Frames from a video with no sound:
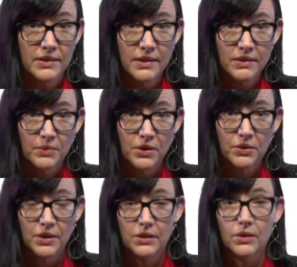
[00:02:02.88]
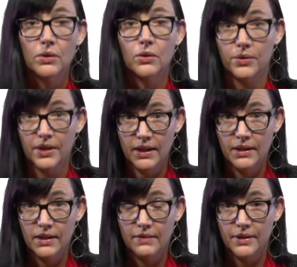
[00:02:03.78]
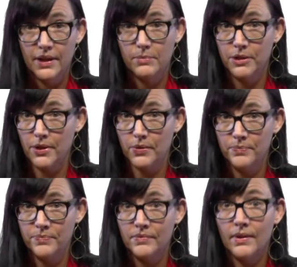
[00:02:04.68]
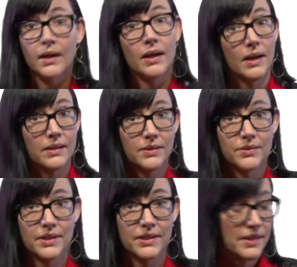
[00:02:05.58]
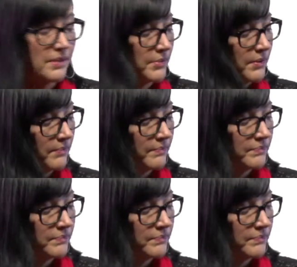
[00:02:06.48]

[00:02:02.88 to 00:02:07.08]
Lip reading: this meter in Con che la lavarei below, and here's an example.